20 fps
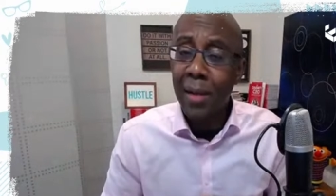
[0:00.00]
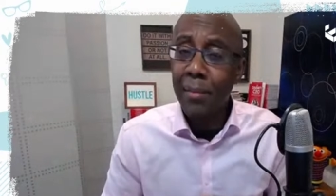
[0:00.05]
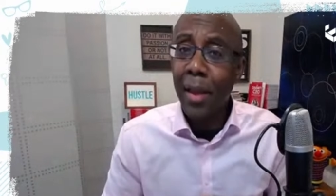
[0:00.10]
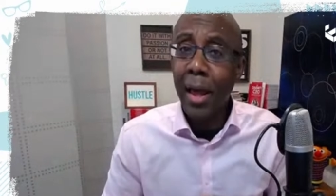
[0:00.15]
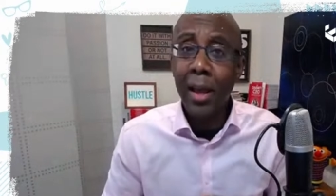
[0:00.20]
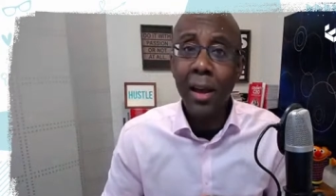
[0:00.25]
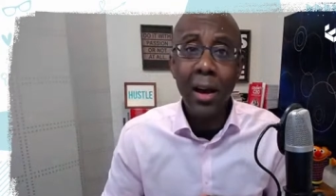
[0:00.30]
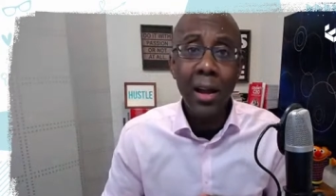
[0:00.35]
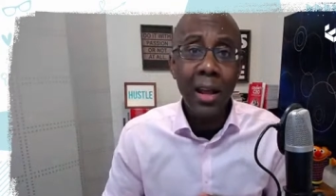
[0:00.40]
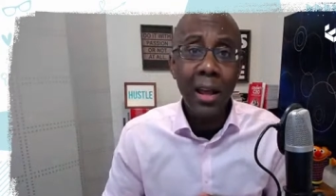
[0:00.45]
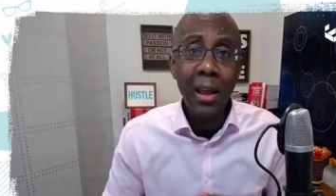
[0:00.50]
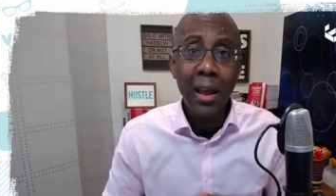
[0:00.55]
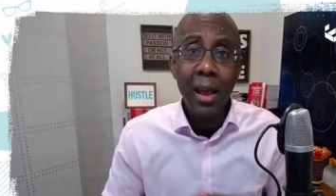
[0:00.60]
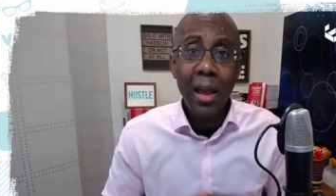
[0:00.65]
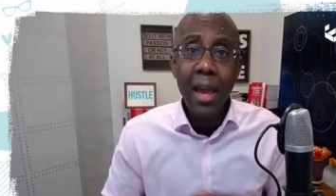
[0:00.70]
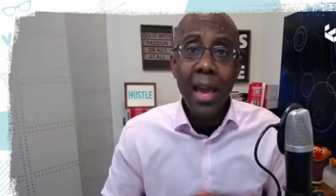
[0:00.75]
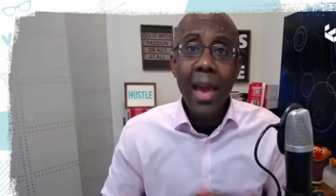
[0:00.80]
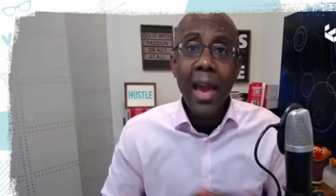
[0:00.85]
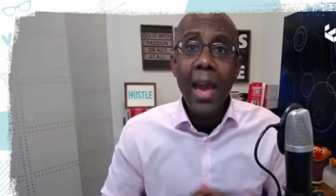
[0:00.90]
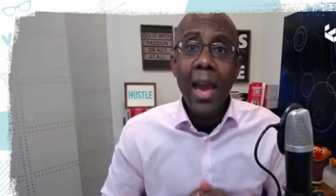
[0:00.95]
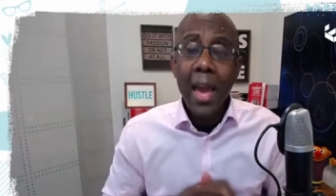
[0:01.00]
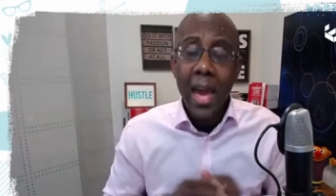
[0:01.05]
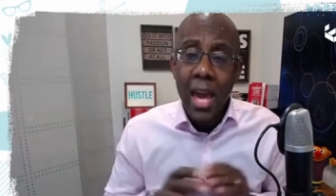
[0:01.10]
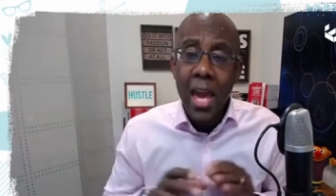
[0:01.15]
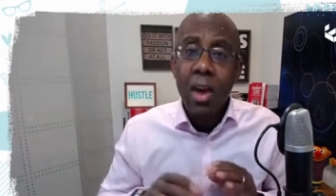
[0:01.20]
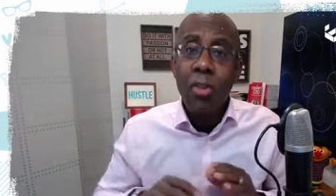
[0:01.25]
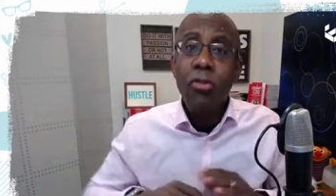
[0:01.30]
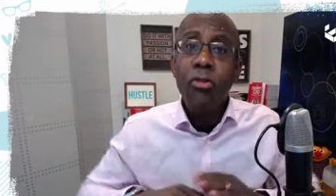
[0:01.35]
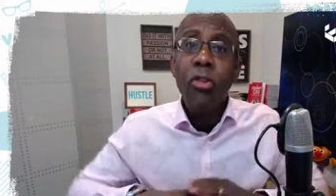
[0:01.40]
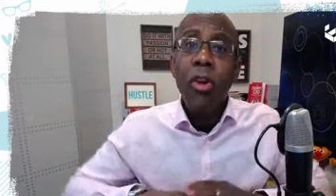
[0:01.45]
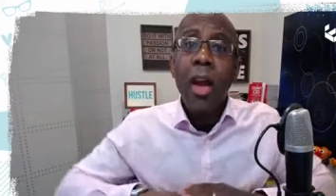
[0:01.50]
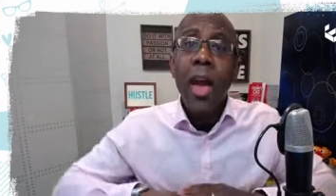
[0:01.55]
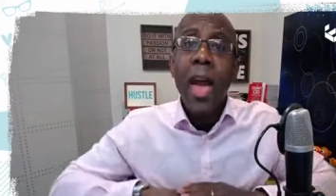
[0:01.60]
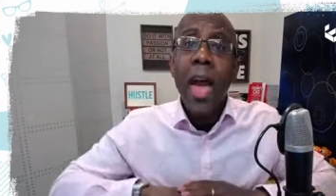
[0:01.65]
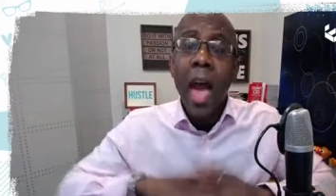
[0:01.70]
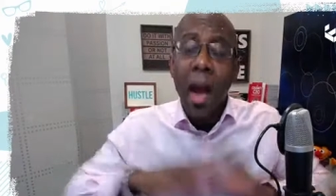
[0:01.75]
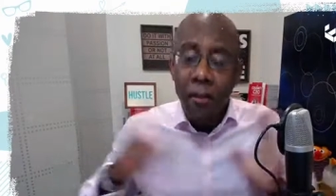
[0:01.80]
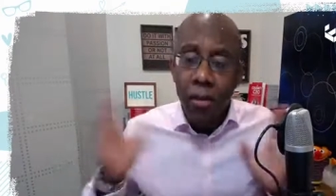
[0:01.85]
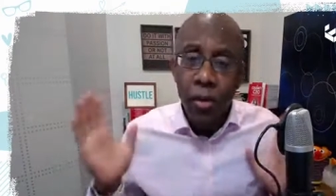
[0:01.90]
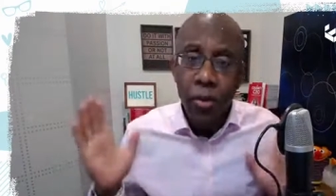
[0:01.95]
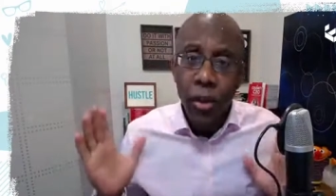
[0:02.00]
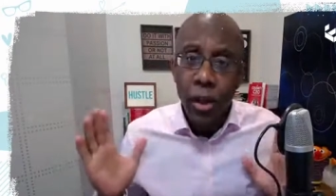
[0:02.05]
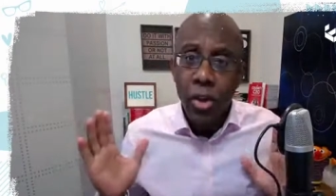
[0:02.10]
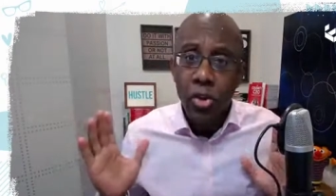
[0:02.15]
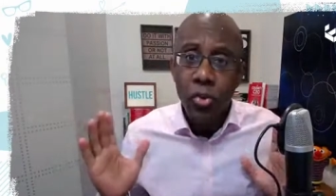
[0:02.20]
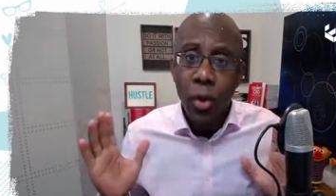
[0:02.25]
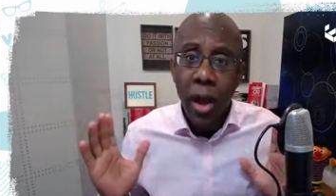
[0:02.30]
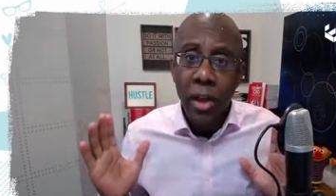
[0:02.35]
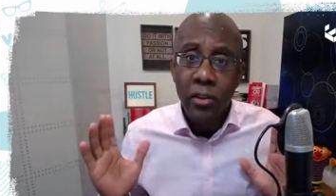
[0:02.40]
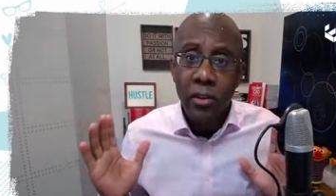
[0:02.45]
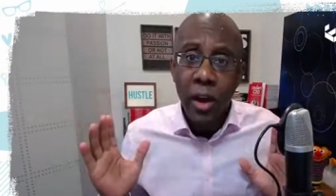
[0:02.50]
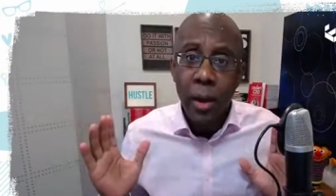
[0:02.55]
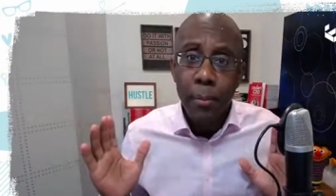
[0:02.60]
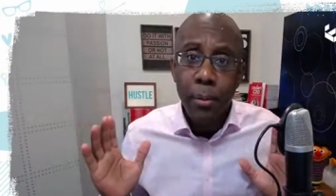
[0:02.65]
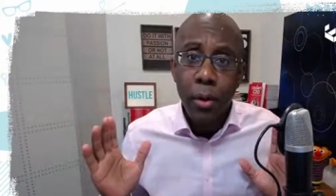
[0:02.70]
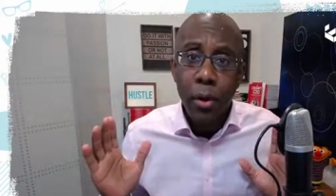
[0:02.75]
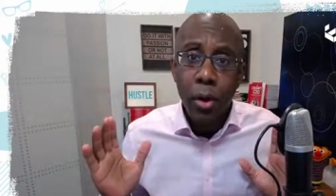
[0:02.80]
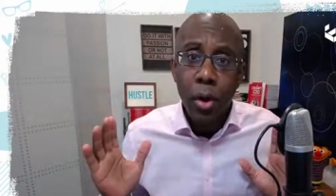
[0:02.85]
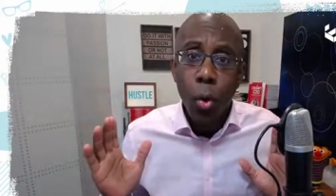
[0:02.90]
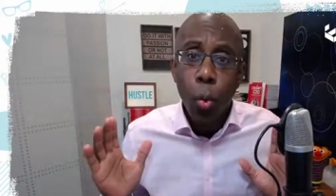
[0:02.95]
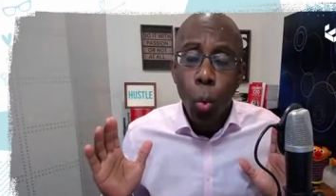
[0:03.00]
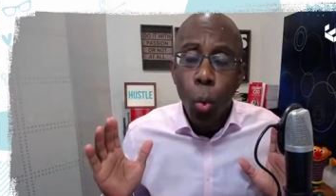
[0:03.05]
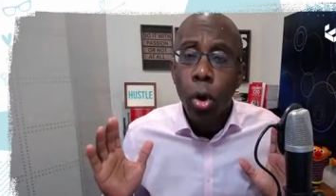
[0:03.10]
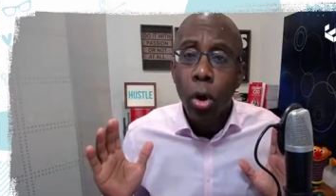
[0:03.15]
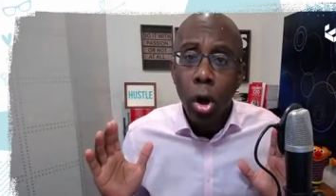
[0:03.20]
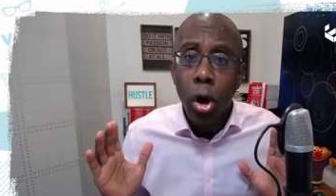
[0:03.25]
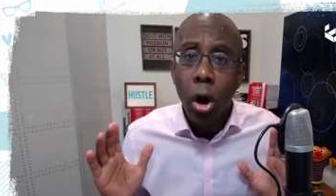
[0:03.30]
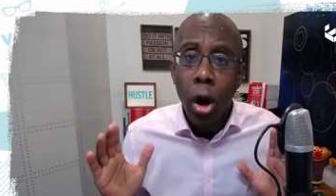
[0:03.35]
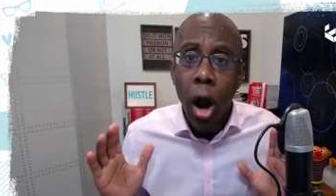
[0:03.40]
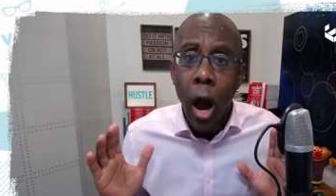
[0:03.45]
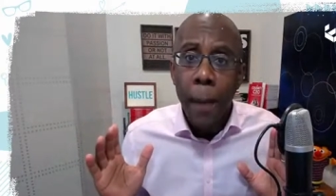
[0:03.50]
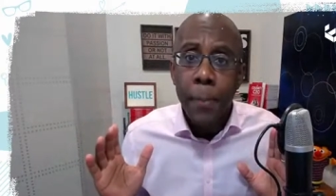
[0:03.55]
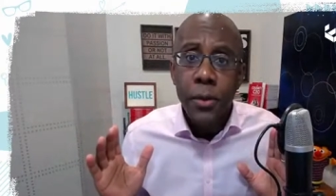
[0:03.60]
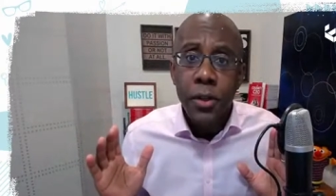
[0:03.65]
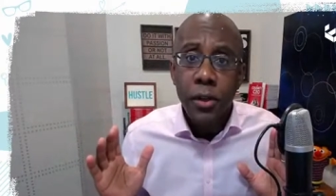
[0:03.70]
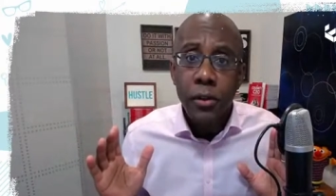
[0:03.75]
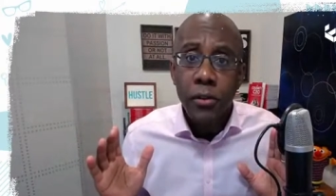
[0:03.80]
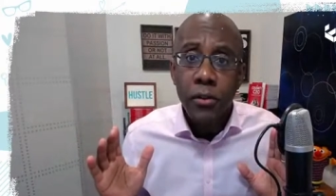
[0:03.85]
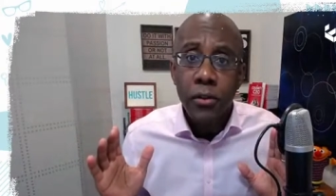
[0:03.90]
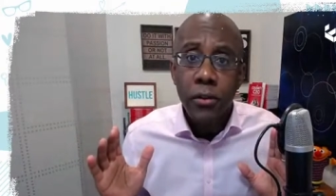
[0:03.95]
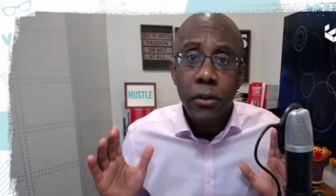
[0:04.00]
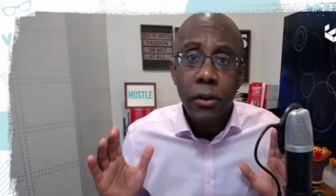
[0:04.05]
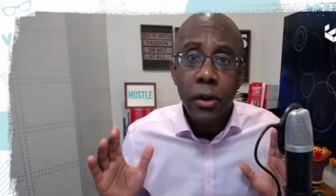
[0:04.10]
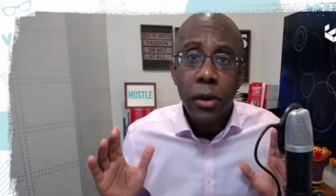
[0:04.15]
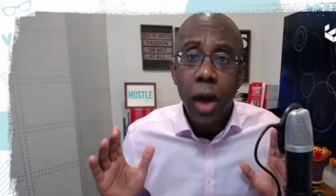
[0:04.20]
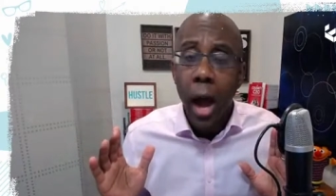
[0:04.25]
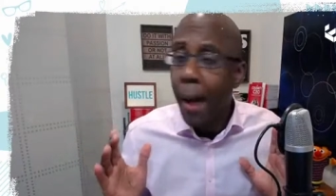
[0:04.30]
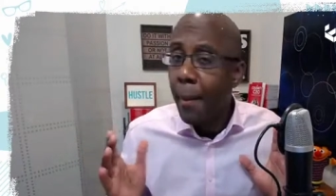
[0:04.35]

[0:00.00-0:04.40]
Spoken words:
and I'm like, honey, if everything dries up, what are our options?